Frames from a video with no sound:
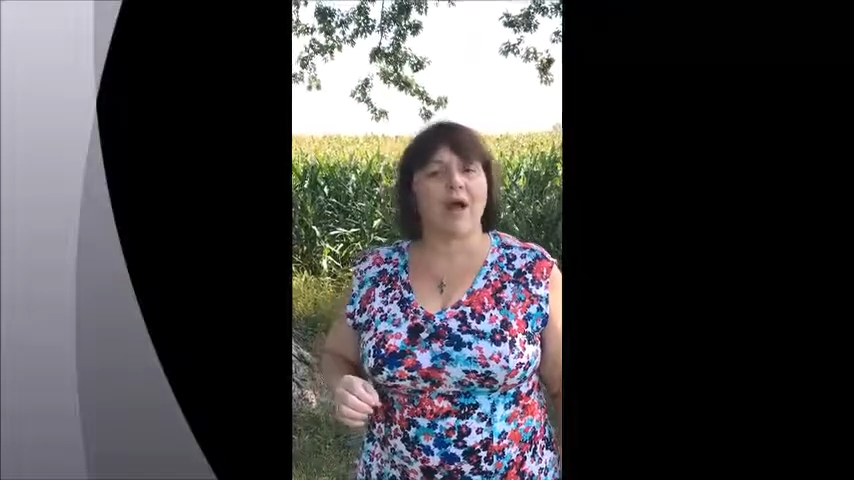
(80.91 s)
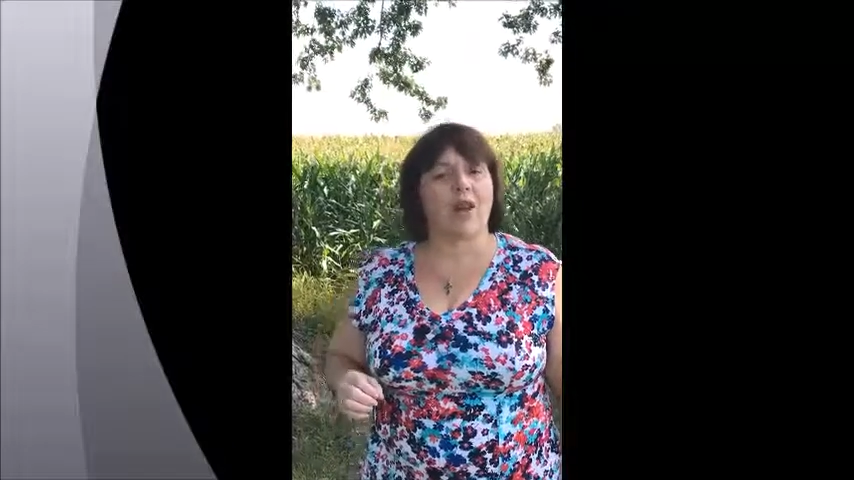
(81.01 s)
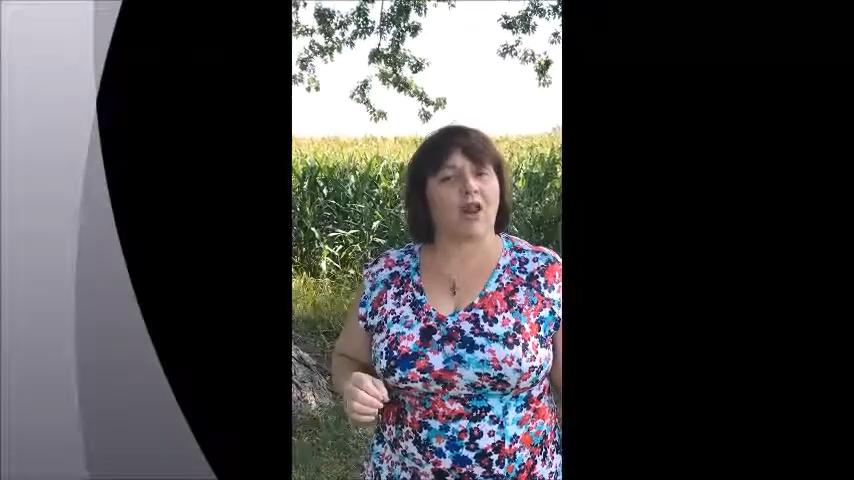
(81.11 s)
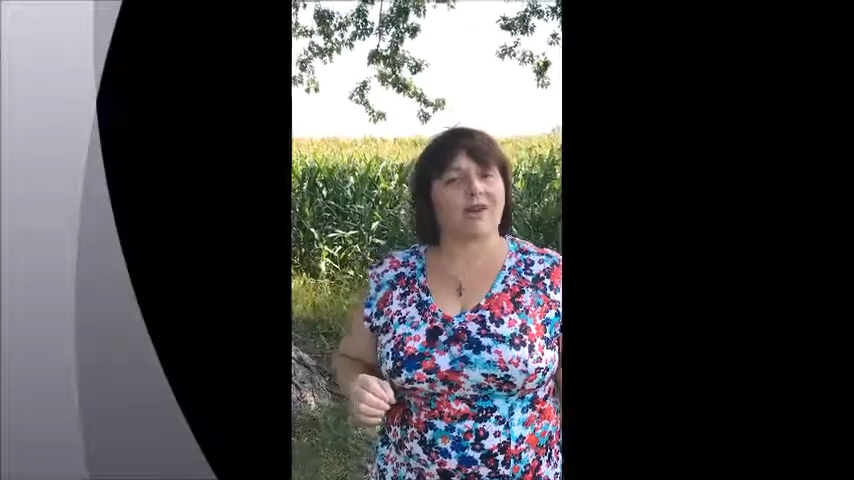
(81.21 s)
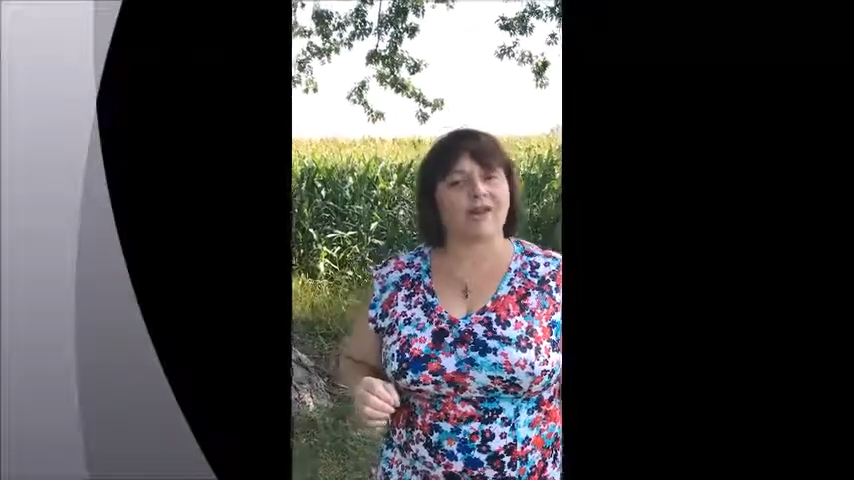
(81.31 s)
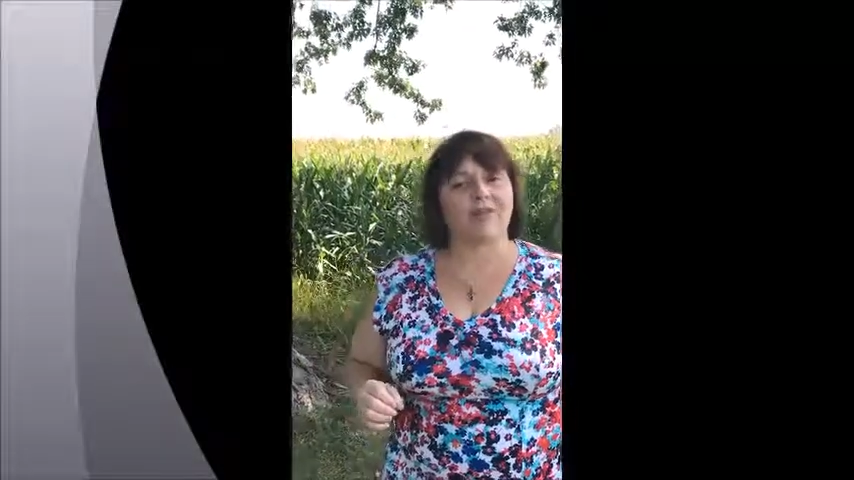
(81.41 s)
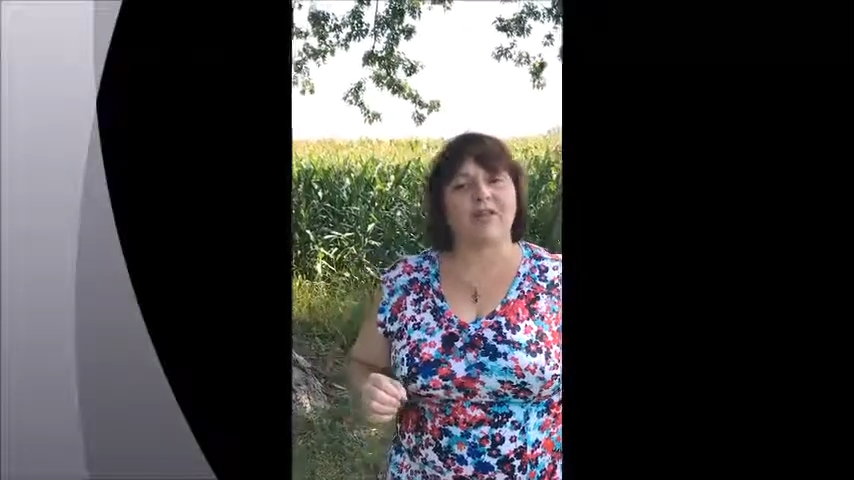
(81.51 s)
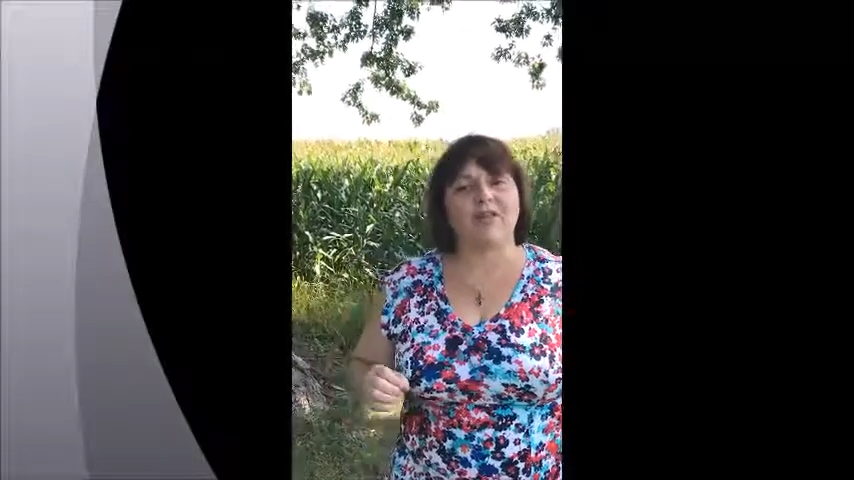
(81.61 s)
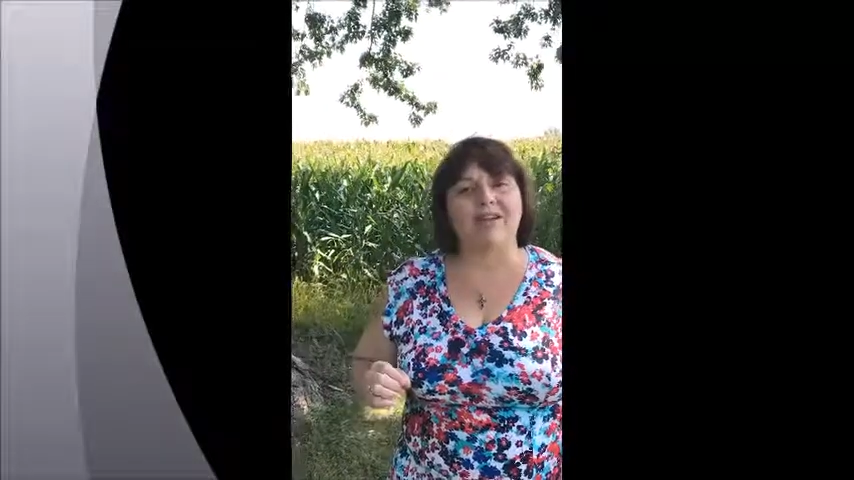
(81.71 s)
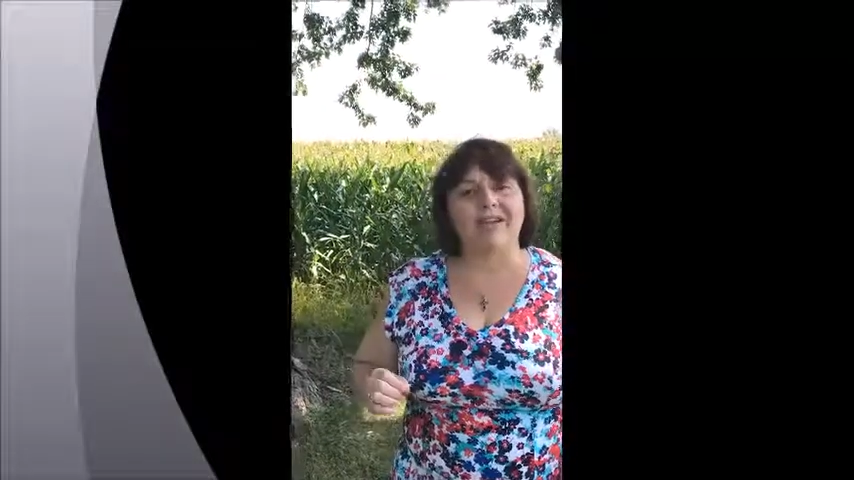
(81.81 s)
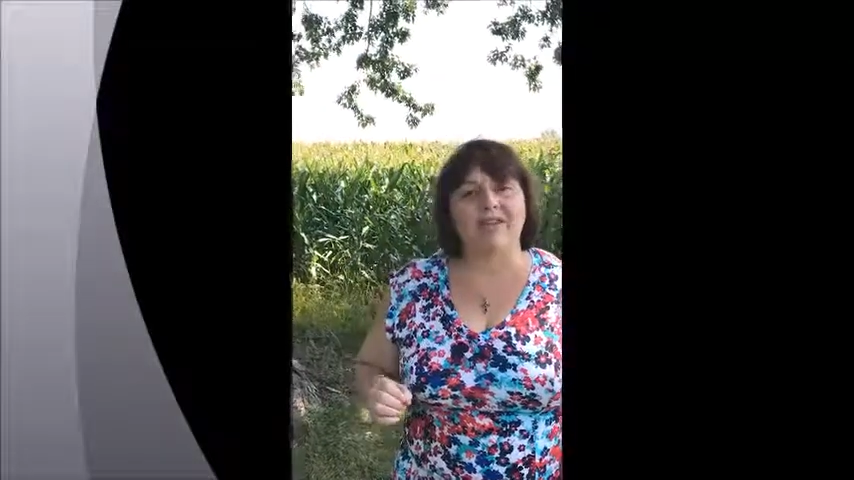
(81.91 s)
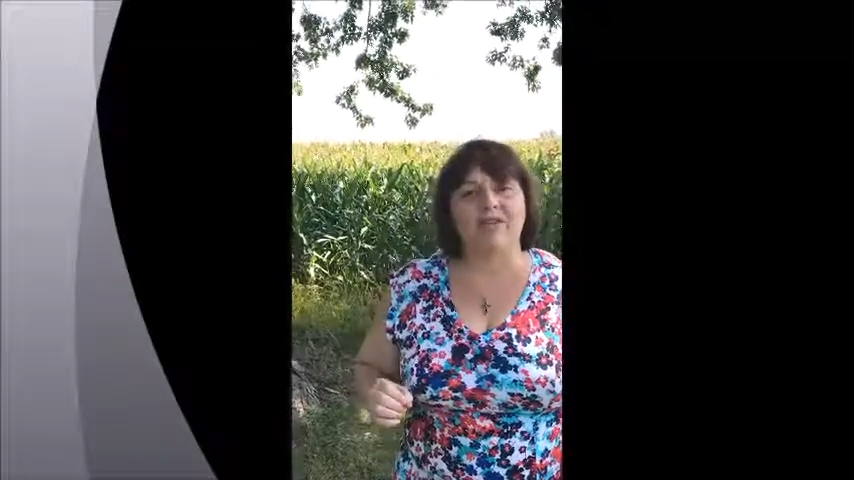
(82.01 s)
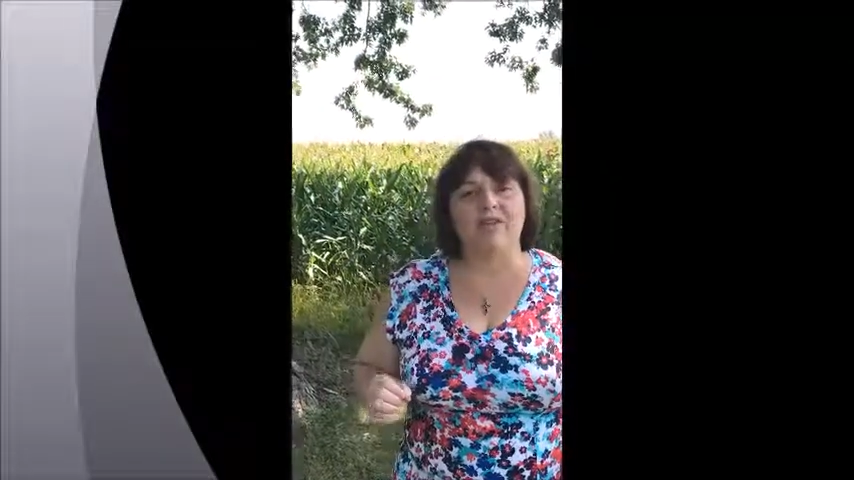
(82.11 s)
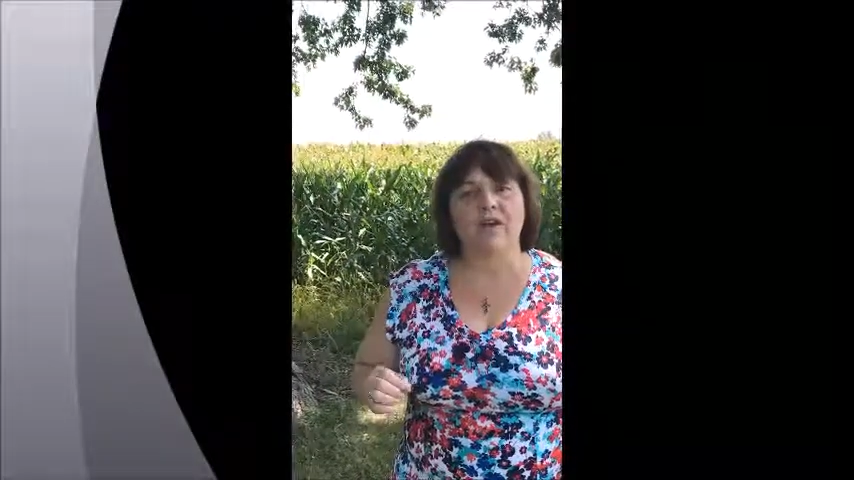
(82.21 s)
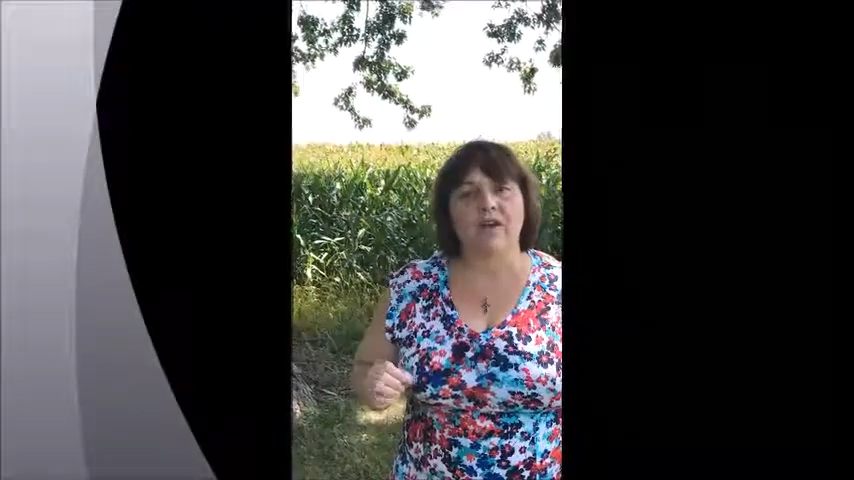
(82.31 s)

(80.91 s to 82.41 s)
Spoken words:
A lot of times they'll give